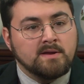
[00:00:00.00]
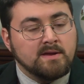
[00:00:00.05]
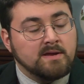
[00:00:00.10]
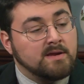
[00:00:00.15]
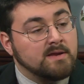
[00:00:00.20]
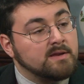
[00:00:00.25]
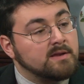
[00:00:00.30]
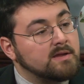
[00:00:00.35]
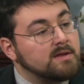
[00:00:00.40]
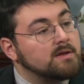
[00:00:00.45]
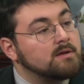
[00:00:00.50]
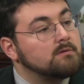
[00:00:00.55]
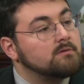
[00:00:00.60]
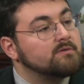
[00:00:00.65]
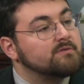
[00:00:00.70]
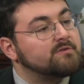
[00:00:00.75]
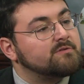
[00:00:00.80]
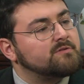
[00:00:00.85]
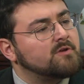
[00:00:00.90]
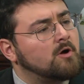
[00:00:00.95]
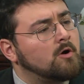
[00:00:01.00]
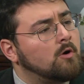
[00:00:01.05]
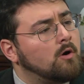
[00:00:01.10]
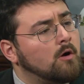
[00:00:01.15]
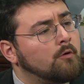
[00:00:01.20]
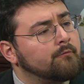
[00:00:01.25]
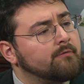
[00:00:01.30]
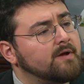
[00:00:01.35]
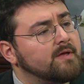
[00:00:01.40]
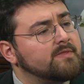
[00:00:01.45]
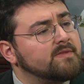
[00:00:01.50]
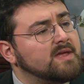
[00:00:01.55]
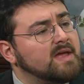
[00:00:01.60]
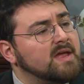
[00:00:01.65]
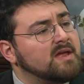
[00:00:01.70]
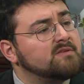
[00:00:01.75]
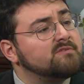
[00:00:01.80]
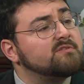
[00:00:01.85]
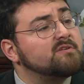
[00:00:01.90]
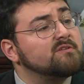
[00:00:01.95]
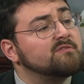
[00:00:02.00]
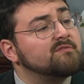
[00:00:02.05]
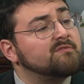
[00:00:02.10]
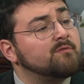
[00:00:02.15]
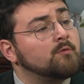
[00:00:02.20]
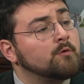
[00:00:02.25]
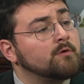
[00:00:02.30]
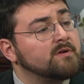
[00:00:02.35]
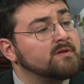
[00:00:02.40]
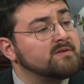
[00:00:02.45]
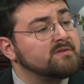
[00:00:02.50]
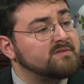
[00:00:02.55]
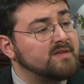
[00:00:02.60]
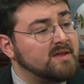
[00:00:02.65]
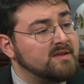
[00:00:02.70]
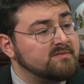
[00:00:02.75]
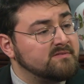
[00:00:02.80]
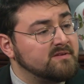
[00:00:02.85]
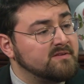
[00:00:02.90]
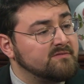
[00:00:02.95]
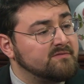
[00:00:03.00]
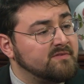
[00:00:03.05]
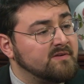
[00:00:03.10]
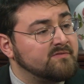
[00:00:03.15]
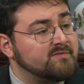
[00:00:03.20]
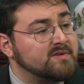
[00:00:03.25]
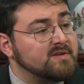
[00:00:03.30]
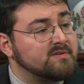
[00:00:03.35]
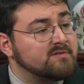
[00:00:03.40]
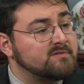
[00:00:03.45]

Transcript: in England, so around the 1840s, 1850s.